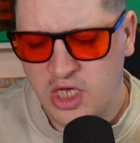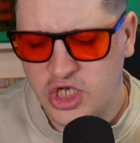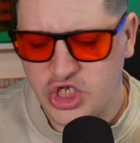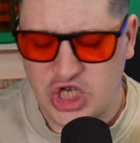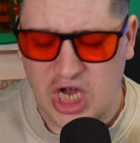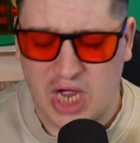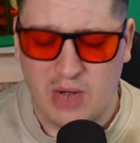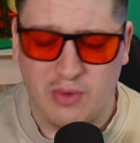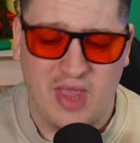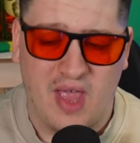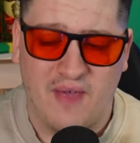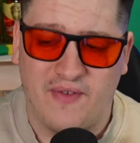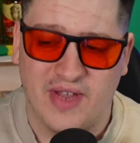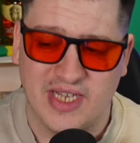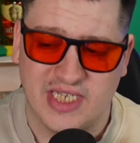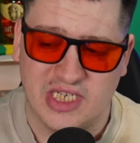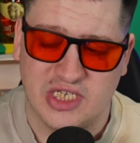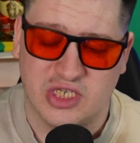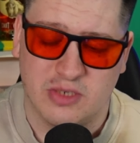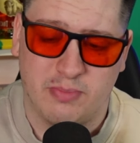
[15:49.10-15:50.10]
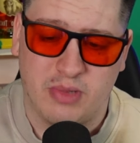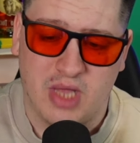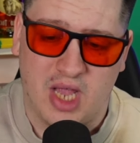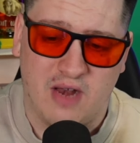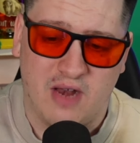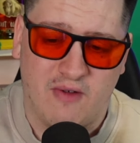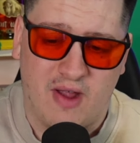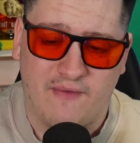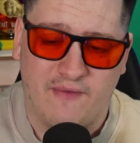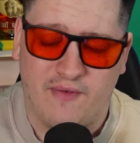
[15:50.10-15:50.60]
João Neves is a
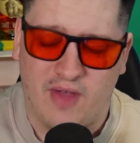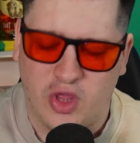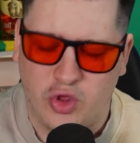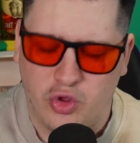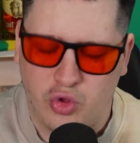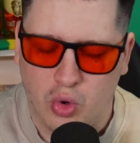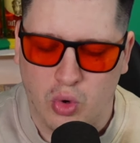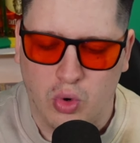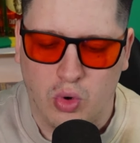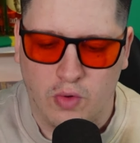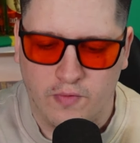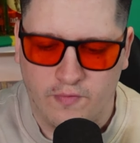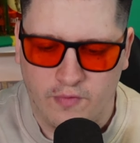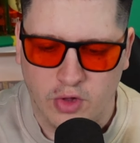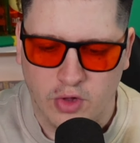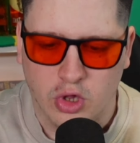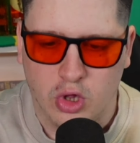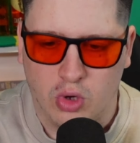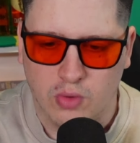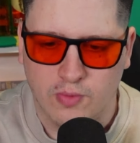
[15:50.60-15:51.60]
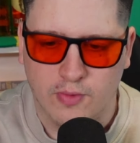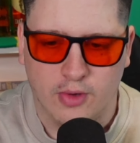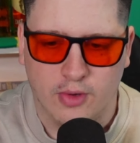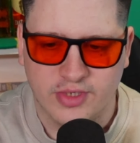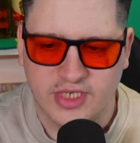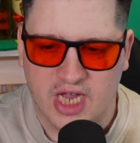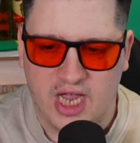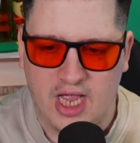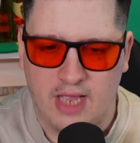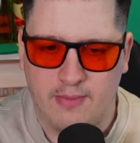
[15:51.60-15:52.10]
player I've adored for a long, long
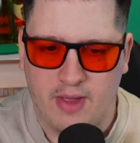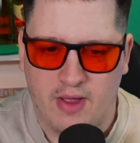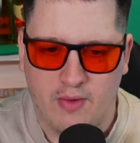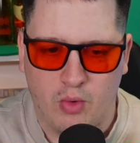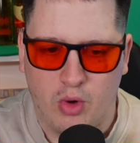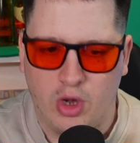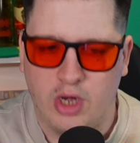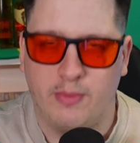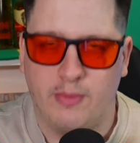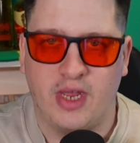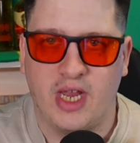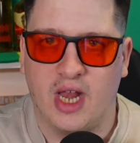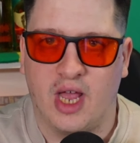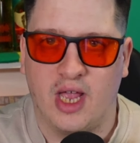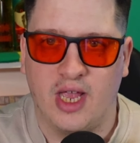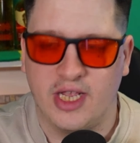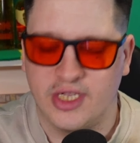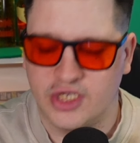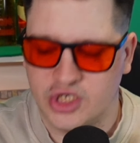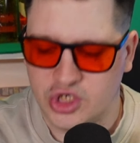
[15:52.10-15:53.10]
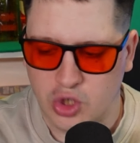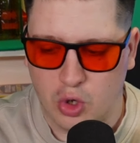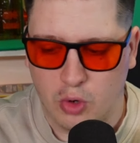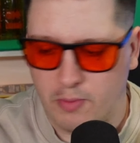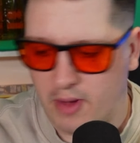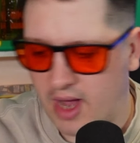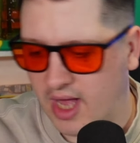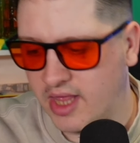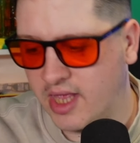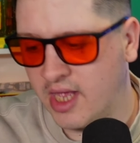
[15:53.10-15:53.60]
time. I wanted him at United so
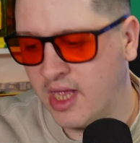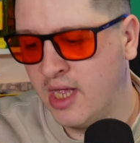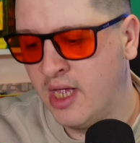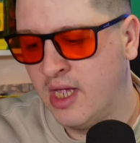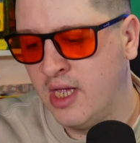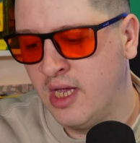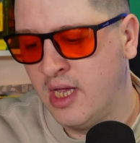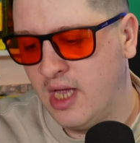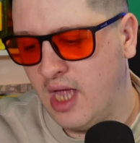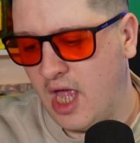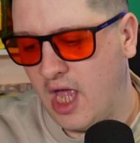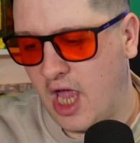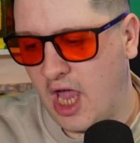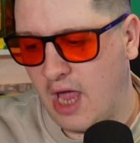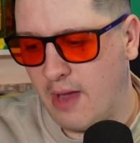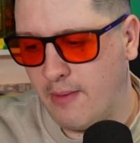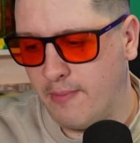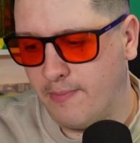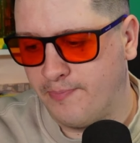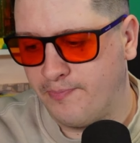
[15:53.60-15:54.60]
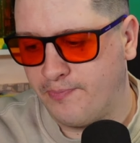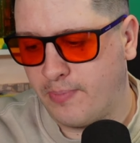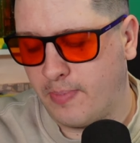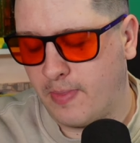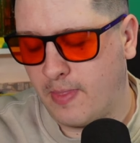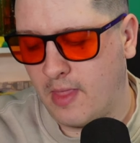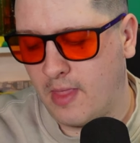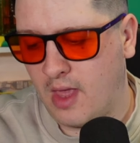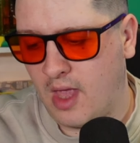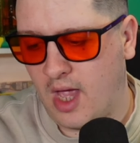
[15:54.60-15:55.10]
bad. And
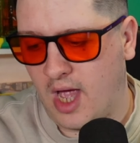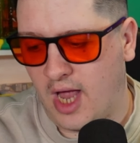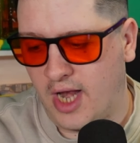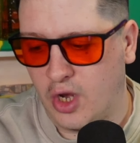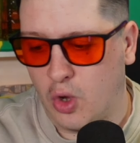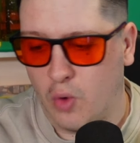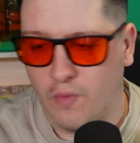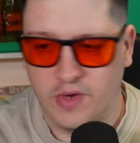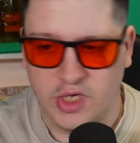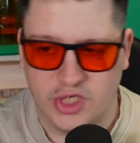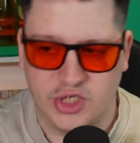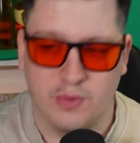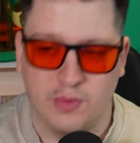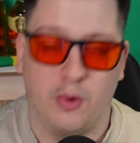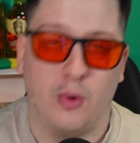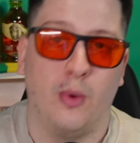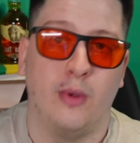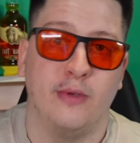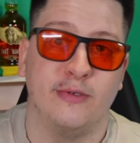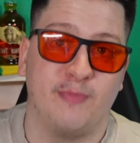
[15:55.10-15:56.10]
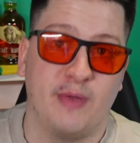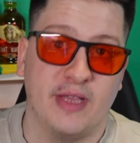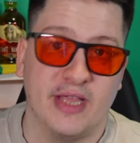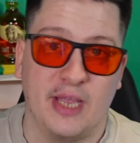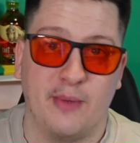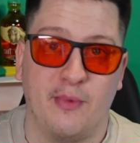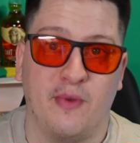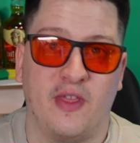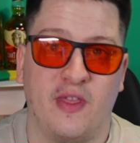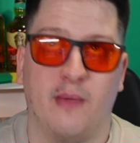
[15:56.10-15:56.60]
over the summer where he's been
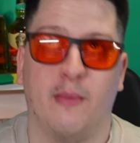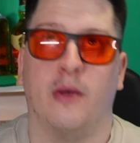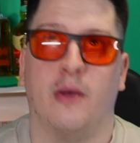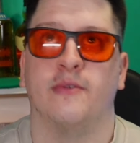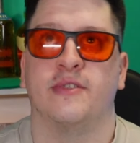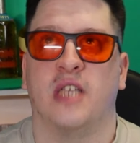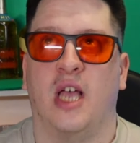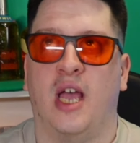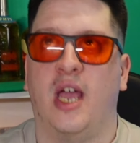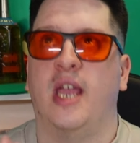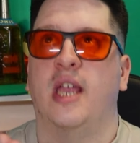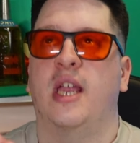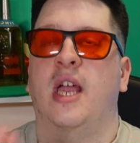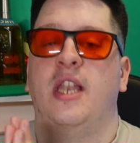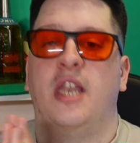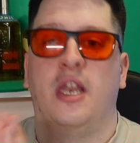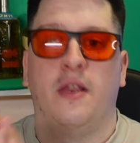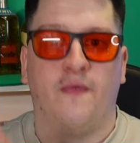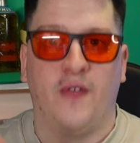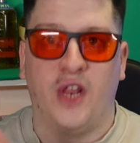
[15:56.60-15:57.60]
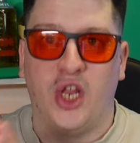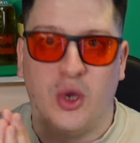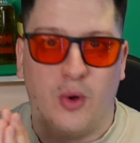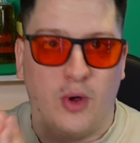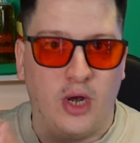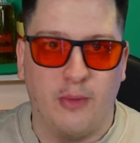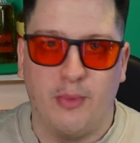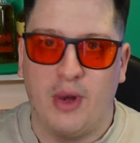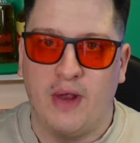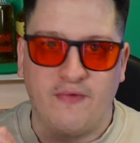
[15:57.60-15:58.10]
linked with him, I was like, I did a video
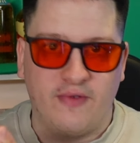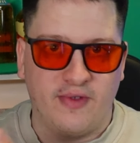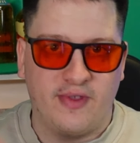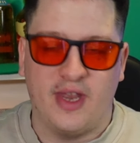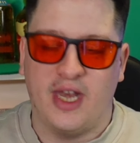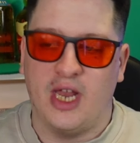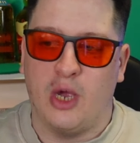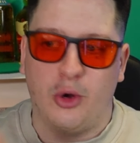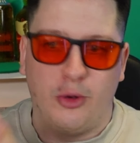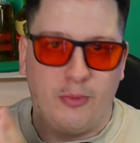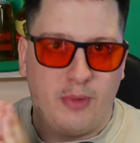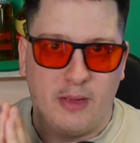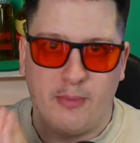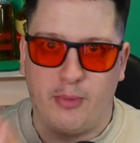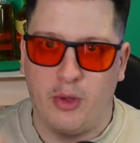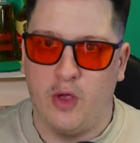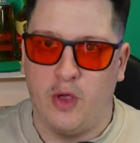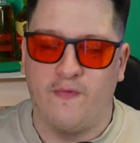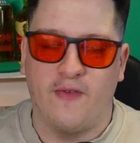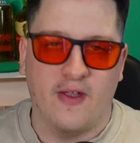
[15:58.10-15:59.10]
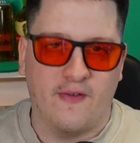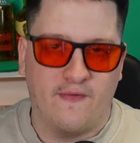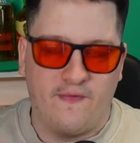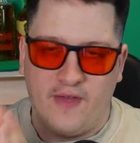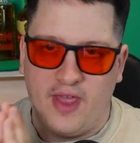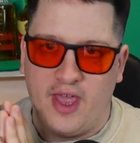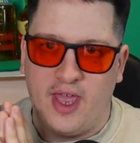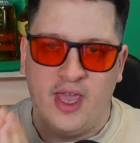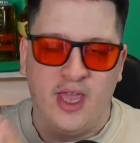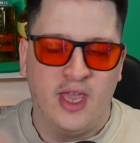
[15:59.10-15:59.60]
on him and everything. I would be a perfect
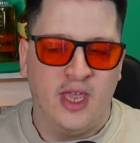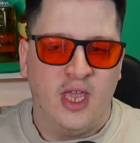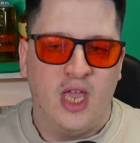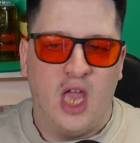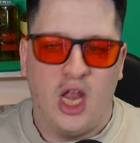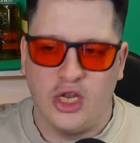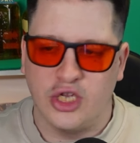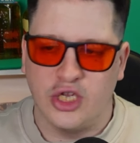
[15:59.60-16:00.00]
fit. And